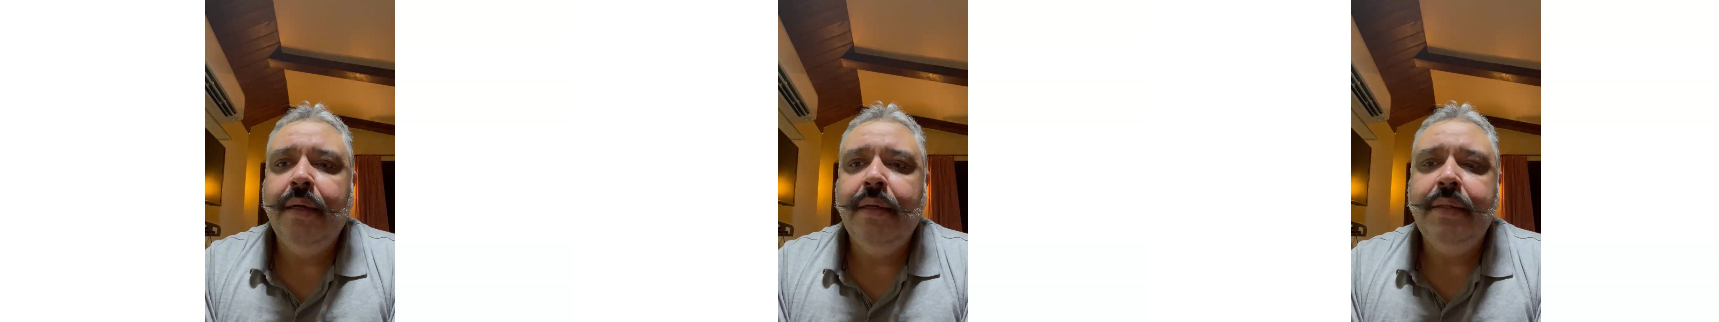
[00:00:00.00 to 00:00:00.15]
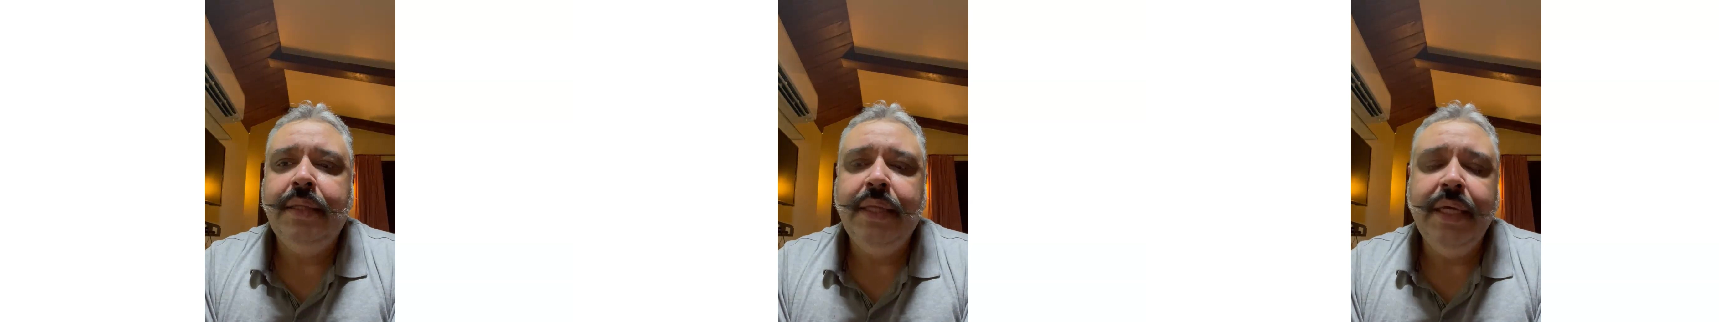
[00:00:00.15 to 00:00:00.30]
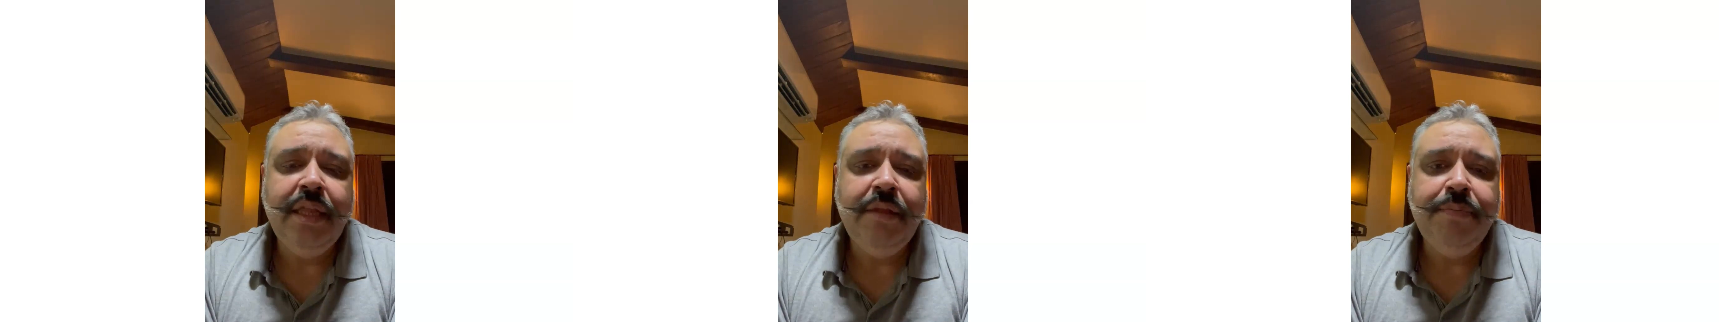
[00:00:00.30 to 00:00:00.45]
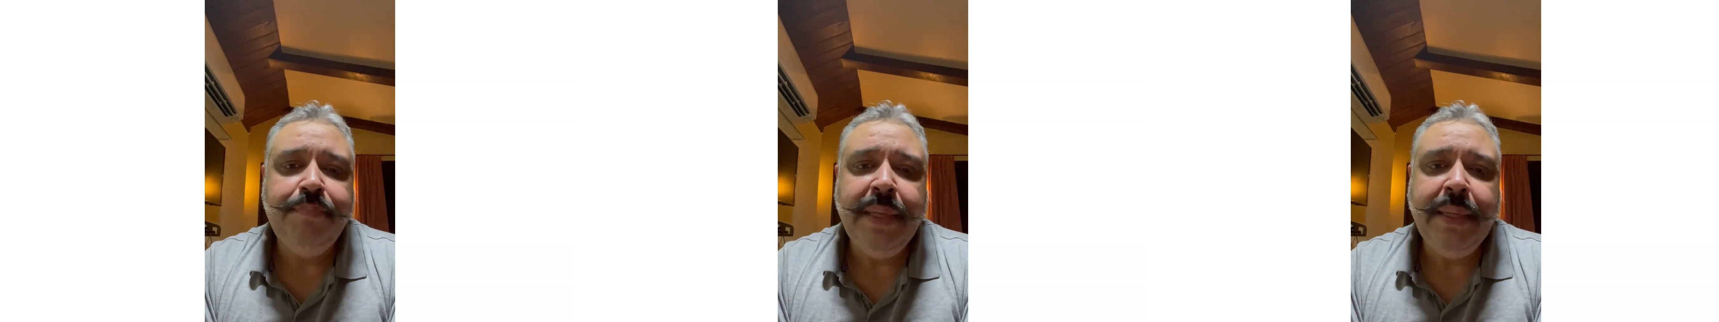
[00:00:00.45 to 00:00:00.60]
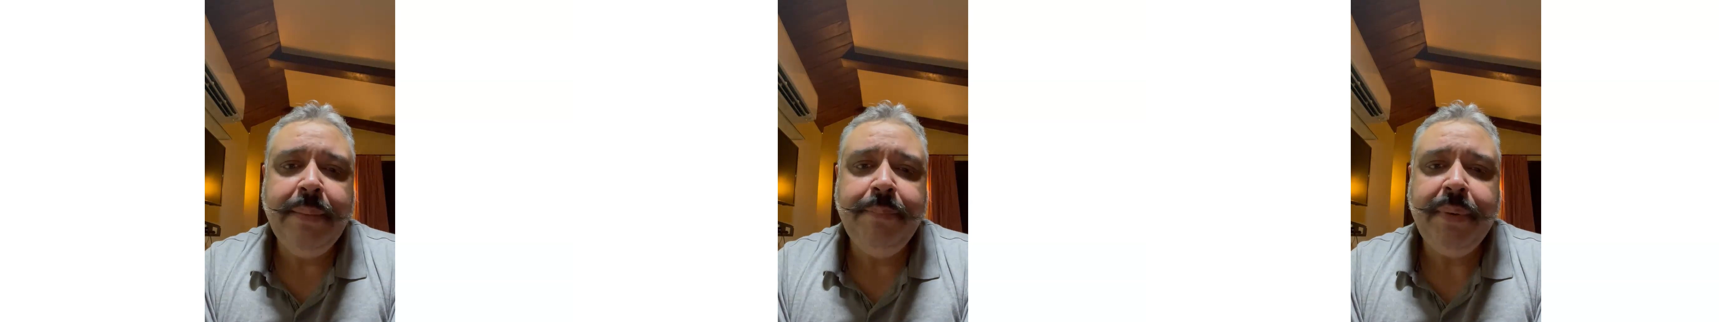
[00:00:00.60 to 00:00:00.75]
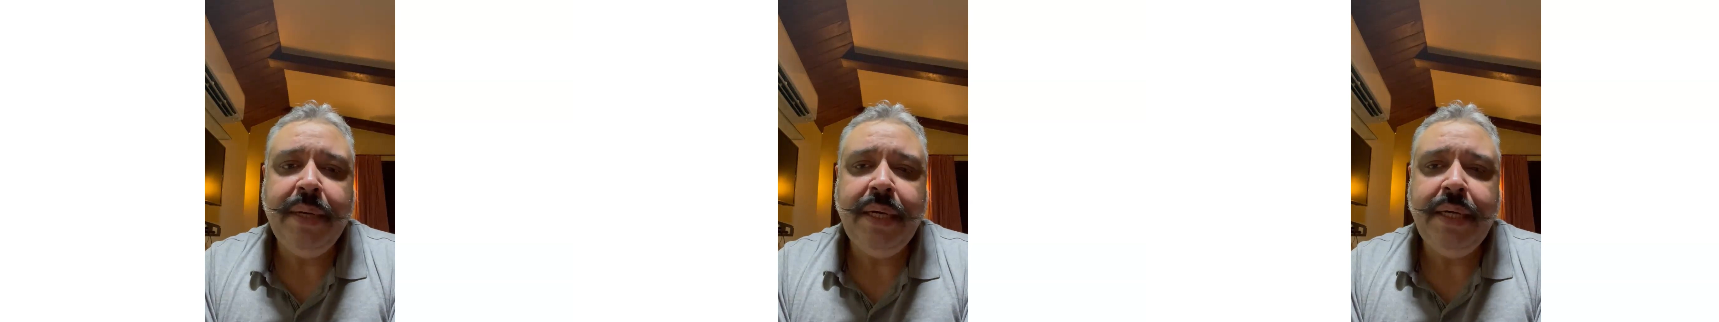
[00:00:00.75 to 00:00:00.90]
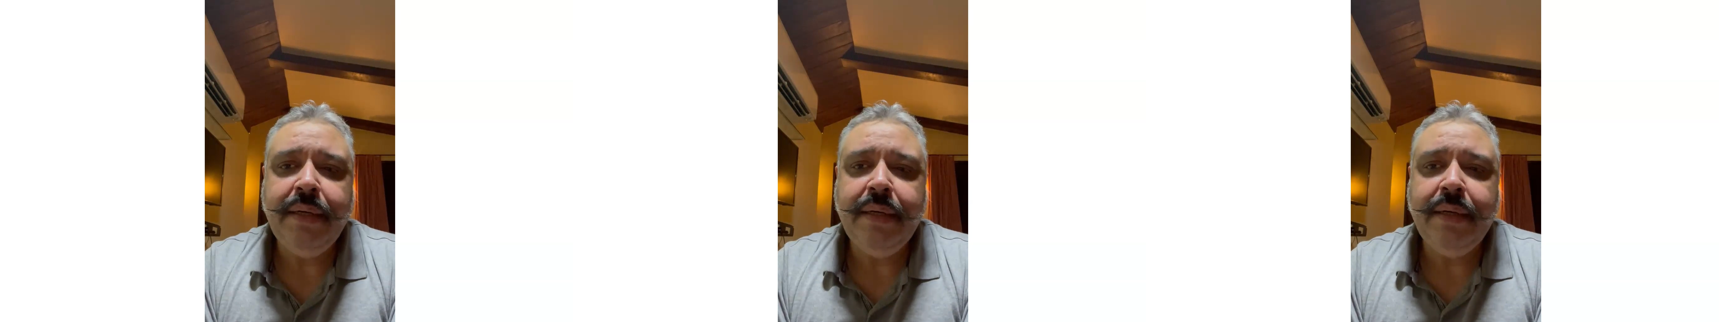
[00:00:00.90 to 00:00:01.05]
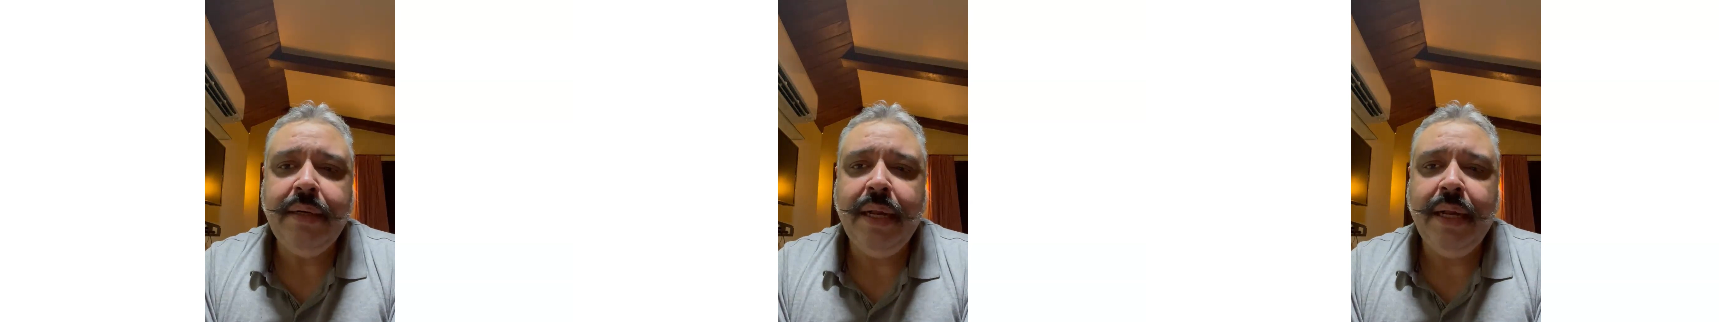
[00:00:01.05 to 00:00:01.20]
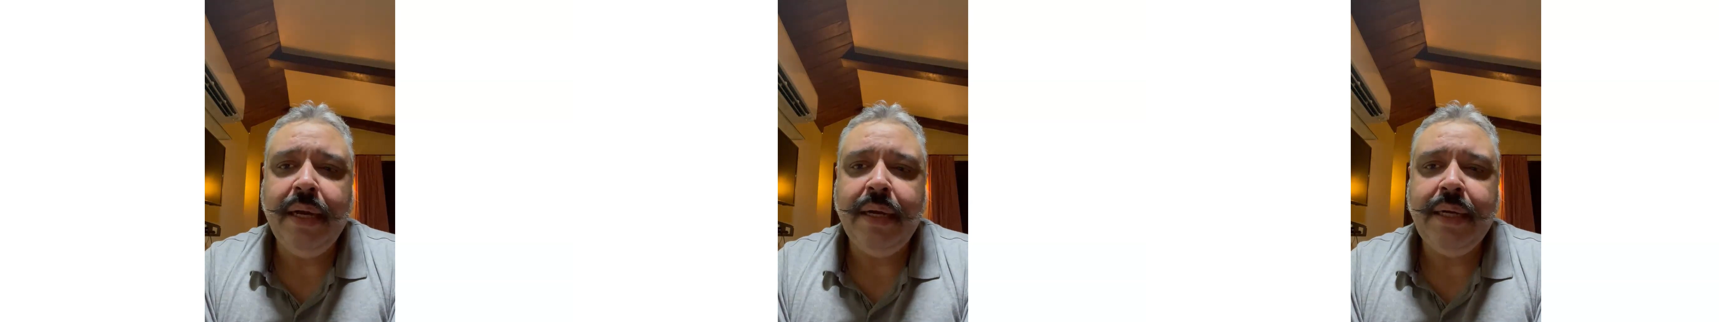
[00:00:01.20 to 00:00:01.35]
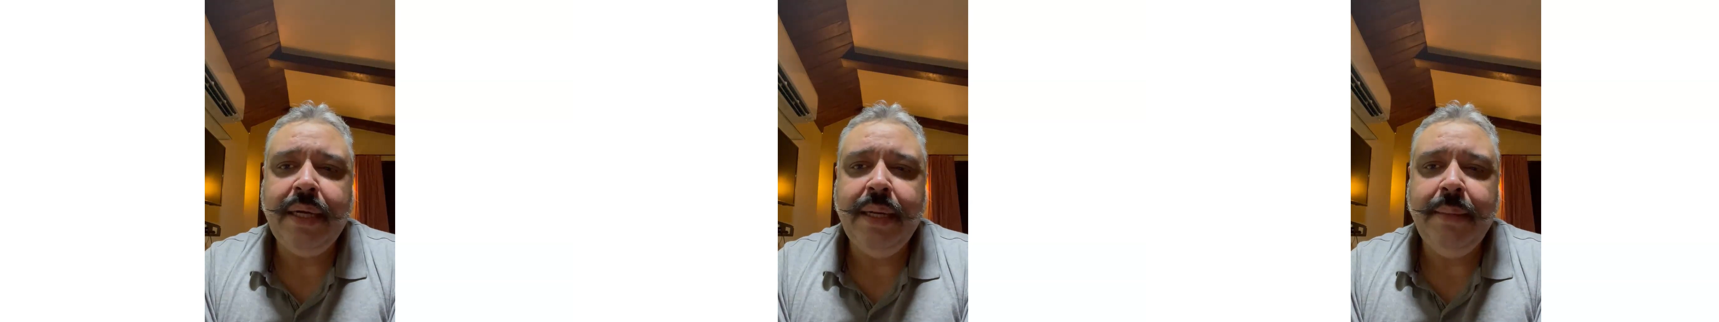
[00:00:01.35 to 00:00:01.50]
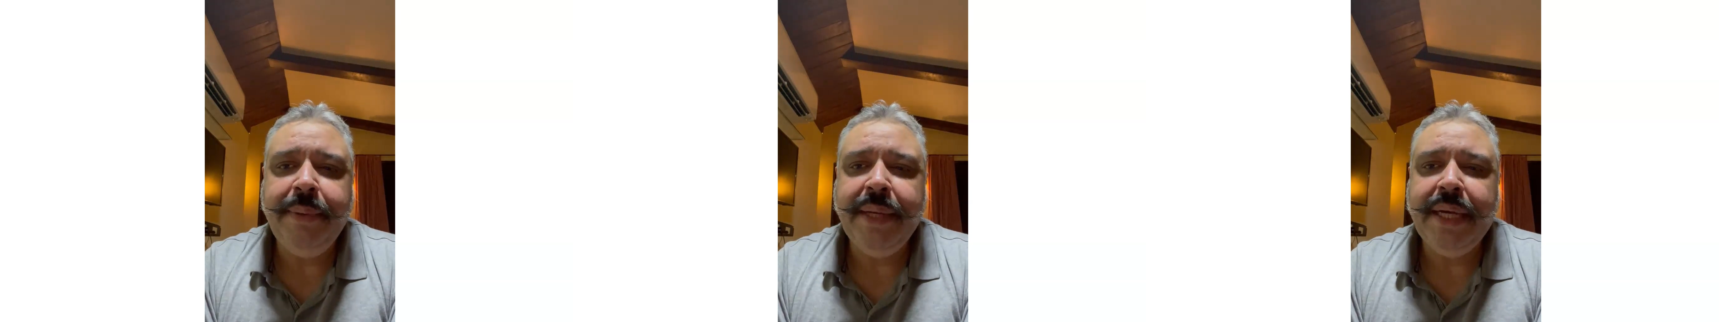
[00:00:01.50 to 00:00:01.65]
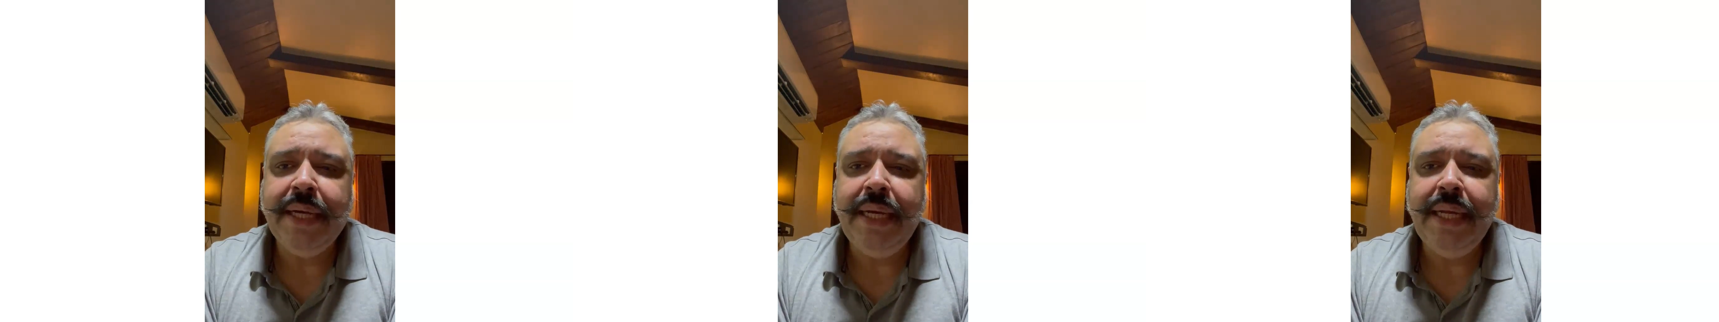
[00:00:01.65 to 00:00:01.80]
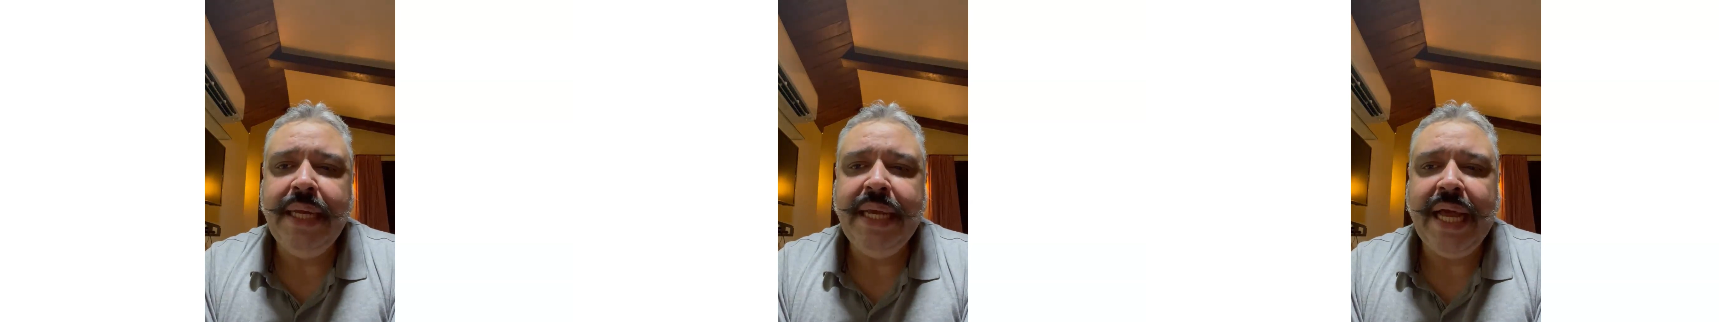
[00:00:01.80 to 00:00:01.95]
these people
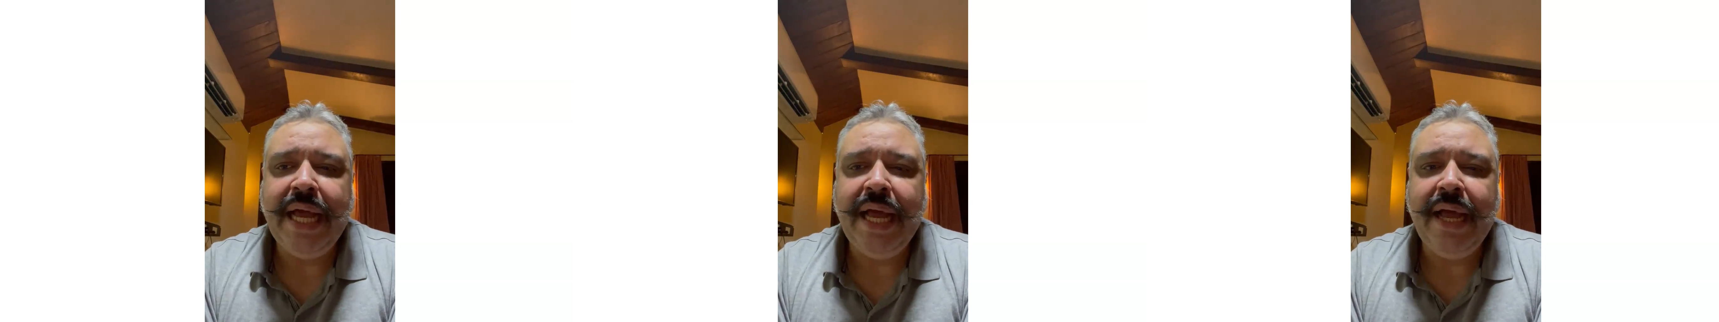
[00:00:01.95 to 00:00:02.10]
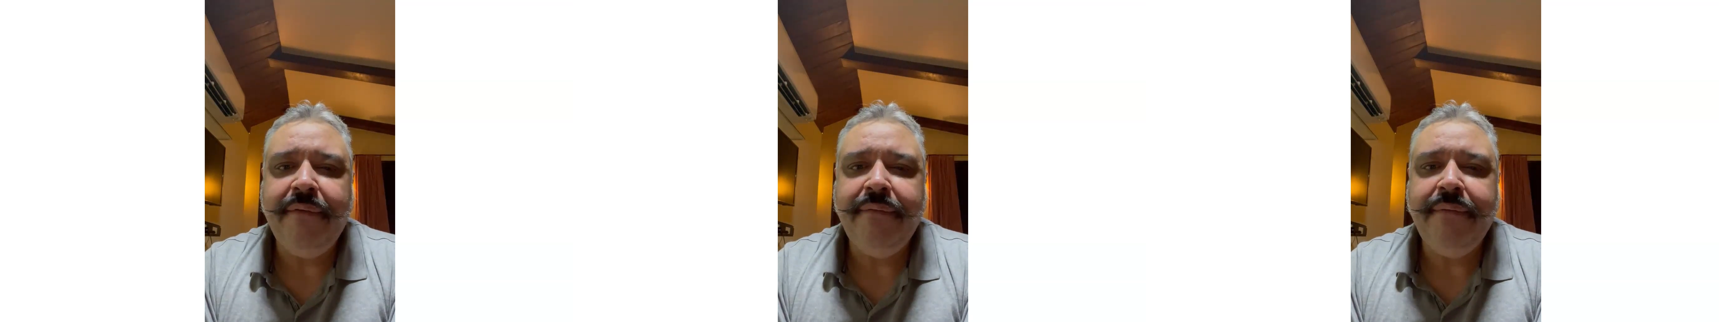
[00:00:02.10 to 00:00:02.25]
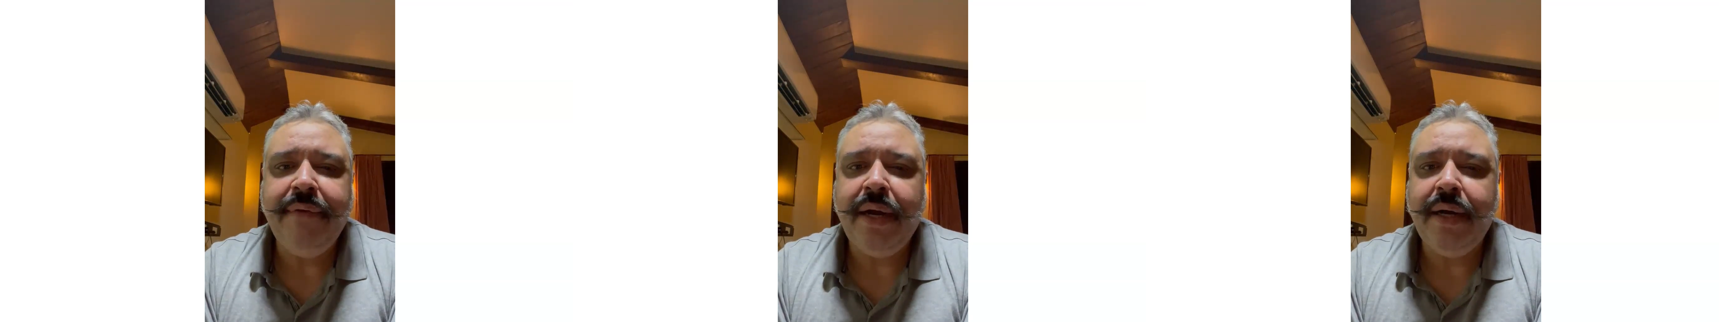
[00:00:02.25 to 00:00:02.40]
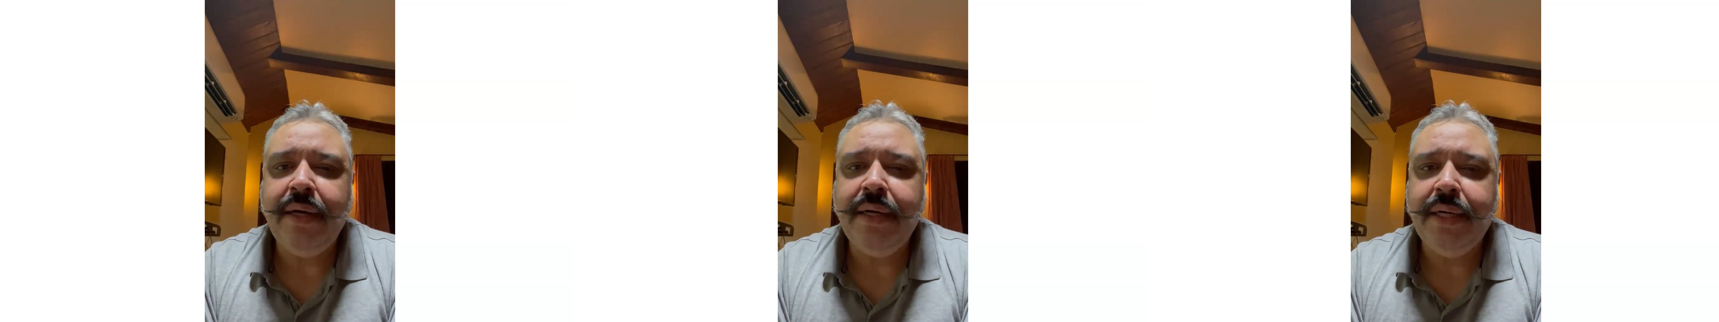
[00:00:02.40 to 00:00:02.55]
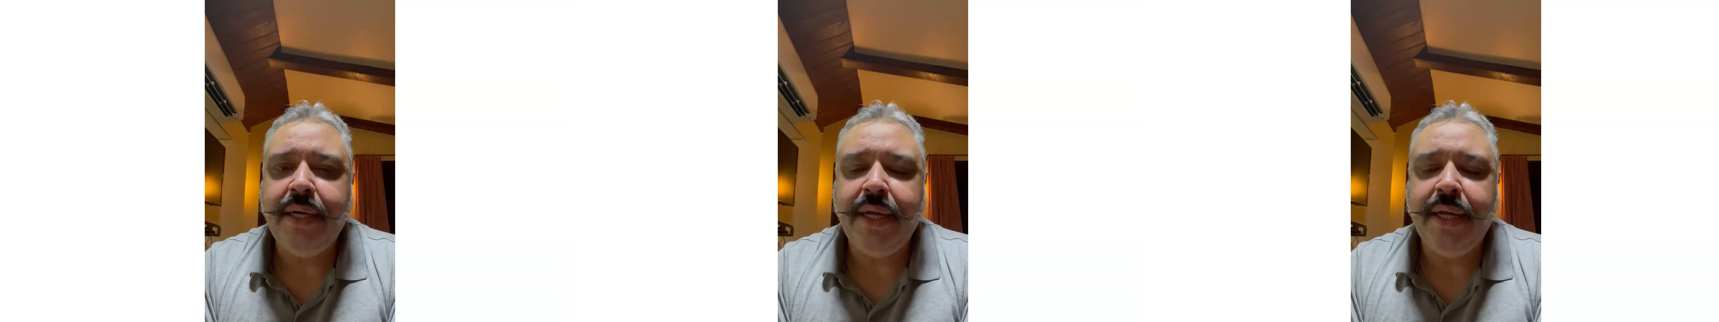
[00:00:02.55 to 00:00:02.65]
typically have a